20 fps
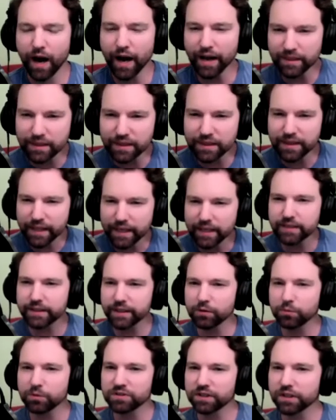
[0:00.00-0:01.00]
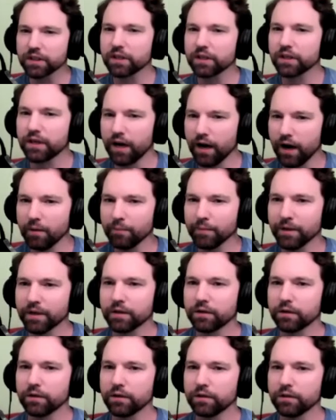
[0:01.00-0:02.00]
I think there was a
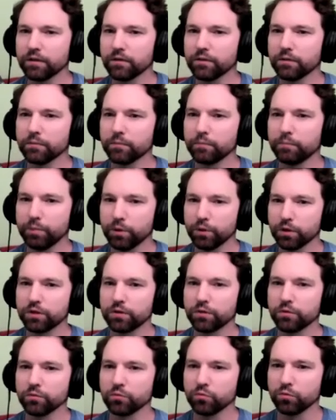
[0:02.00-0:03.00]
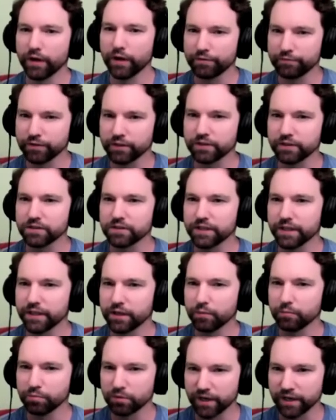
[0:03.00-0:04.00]
comic book reference
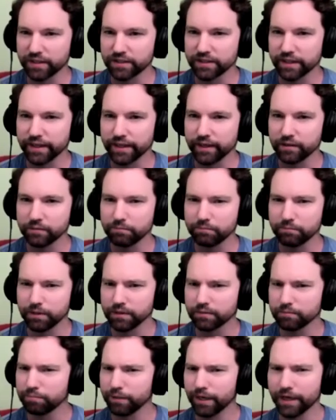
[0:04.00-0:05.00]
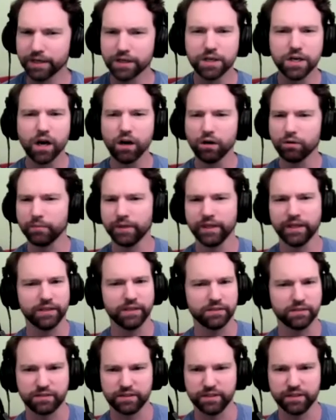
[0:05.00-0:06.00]
and a breakdown, but by yeah. no
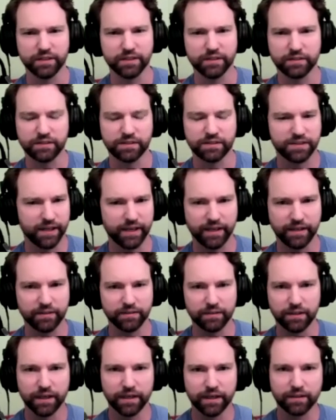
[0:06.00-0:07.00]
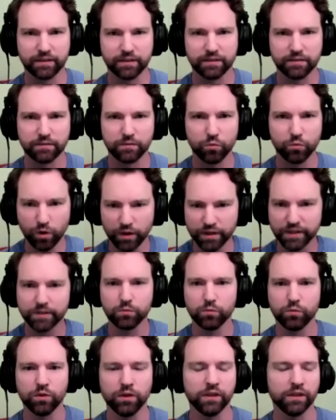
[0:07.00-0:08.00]
means did it say like what
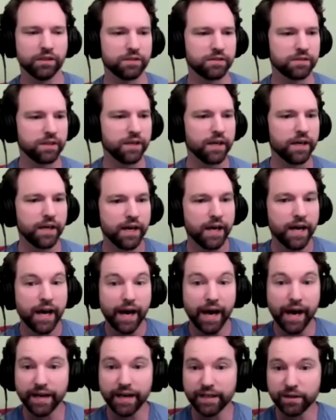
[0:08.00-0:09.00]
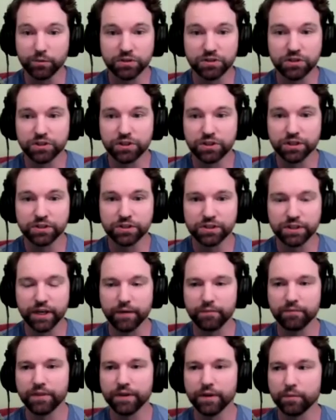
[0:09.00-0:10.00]
it was. Right. And it was just
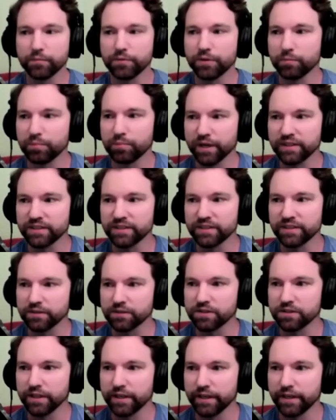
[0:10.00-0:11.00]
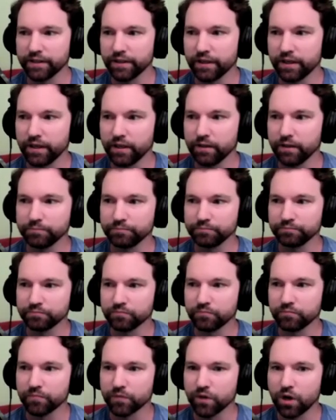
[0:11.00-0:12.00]
uh, the the breakdown said um,
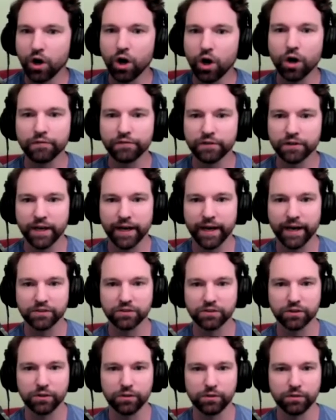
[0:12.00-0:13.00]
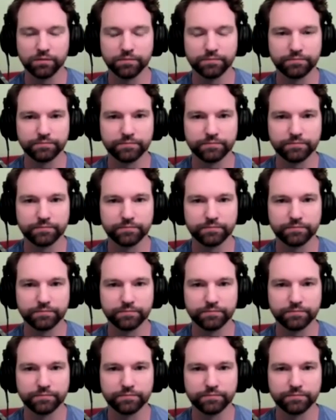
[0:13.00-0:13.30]
Harvard asshole.